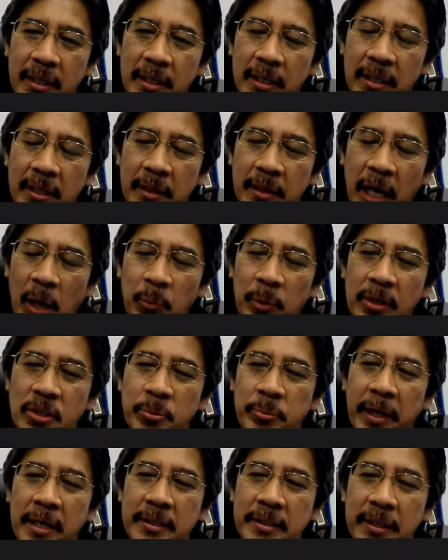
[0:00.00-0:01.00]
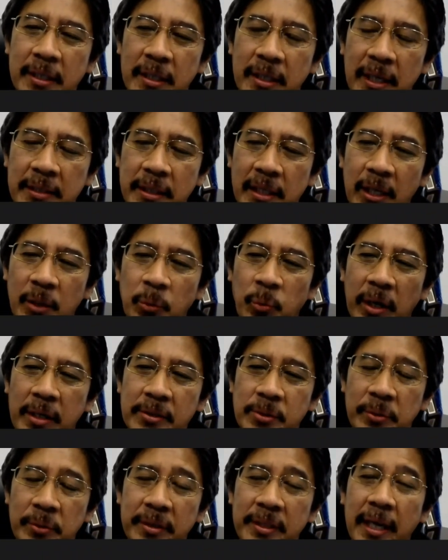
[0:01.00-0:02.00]
our supervisor actually wants
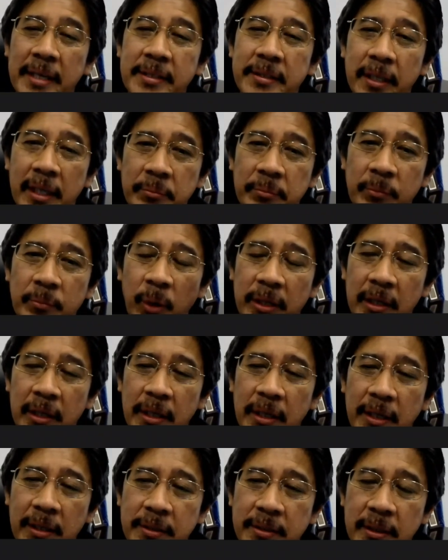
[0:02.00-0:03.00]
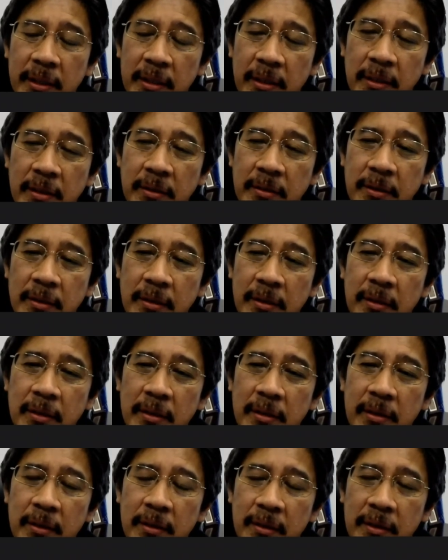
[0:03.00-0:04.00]
to test him whether he's
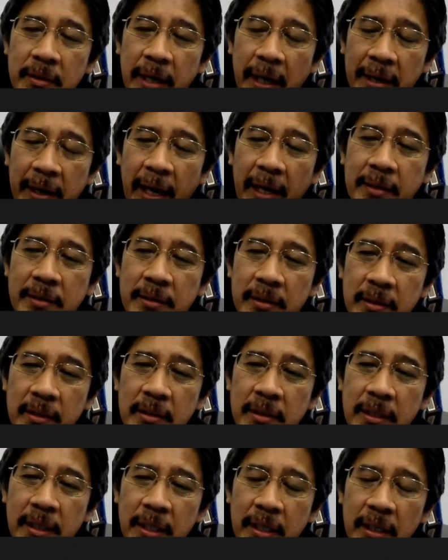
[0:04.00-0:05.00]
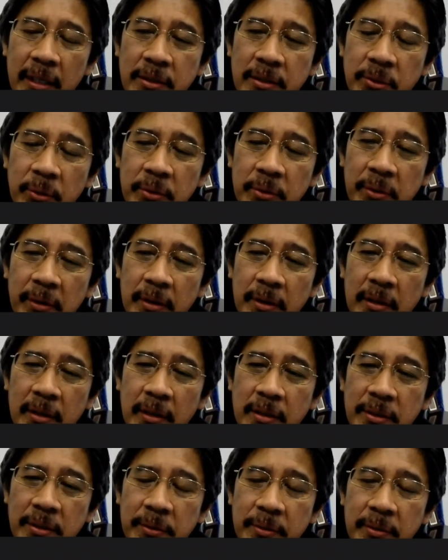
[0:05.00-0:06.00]
can handle the
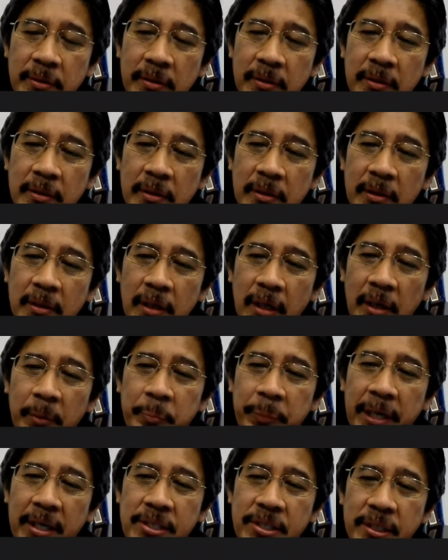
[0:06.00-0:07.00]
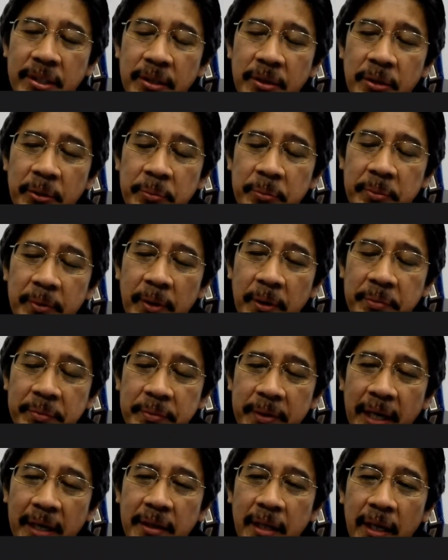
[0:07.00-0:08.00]
so-called, you know, pressure of
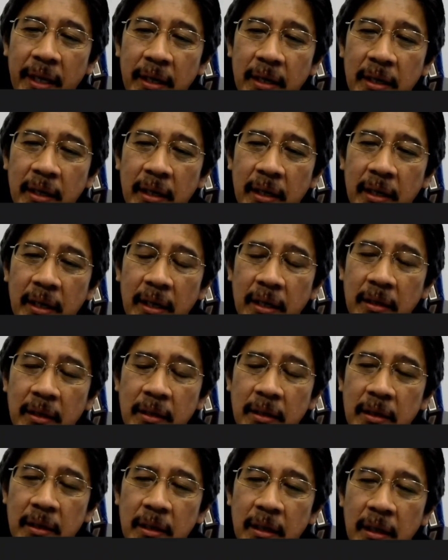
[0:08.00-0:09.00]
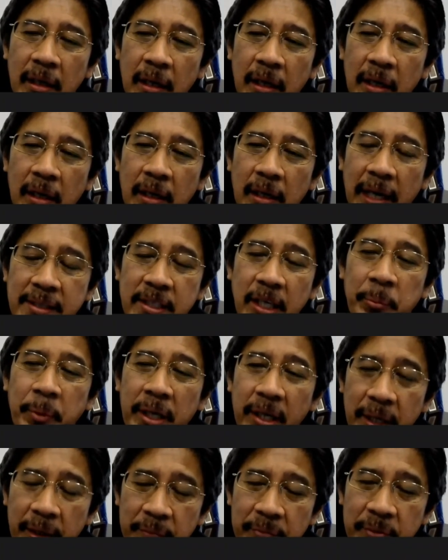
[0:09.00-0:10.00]
getting
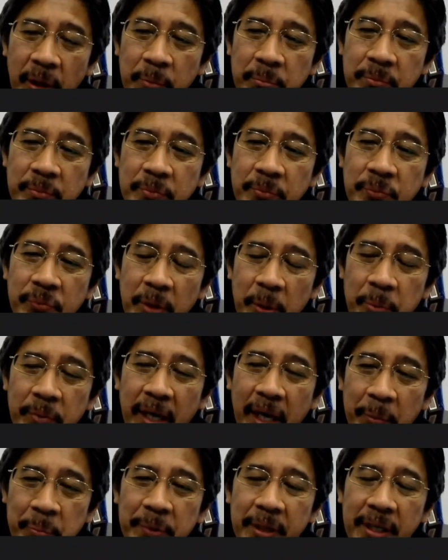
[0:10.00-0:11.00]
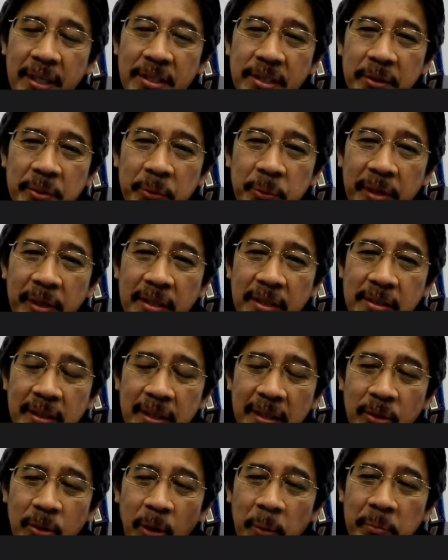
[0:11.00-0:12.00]
examiner from Cambridge, who is the
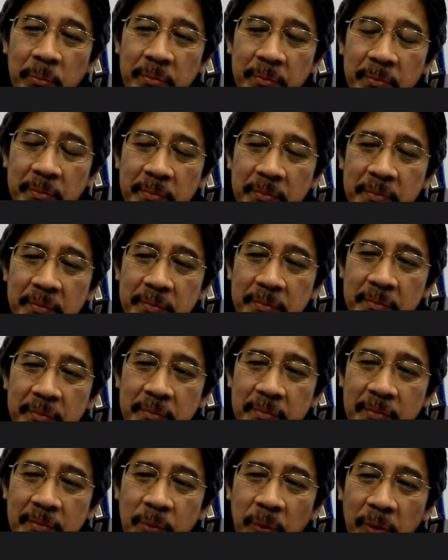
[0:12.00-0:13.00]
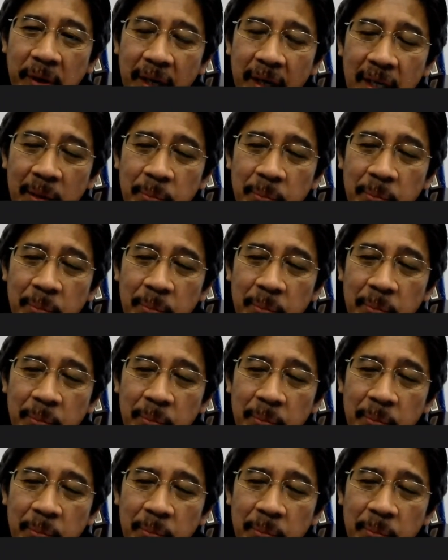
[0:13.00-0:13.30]
top organic